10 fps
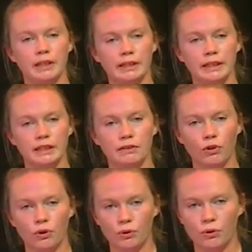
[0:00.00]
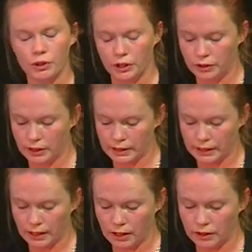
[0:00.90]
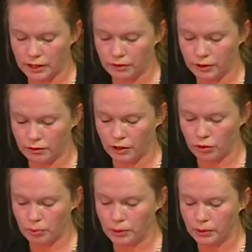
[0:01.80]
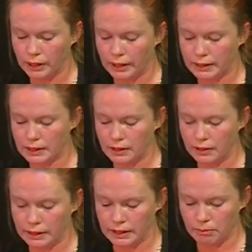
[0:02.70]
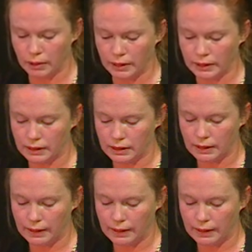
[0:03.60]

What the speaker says: needs of all users, including the vulnerable and excluded, in mind.